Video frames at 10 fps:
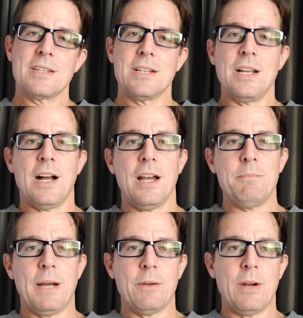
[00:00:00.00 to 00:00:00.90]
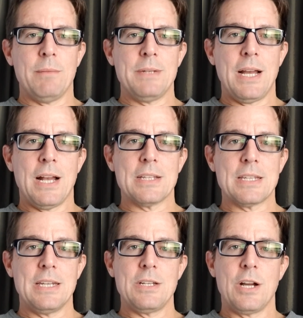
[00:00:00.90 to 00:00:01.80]
to God by Ram Dass,
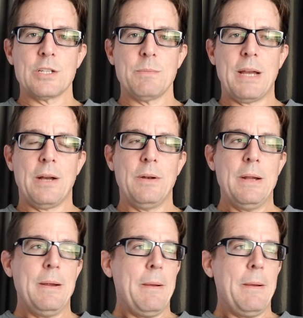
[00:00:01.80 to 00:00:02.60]
and he talks about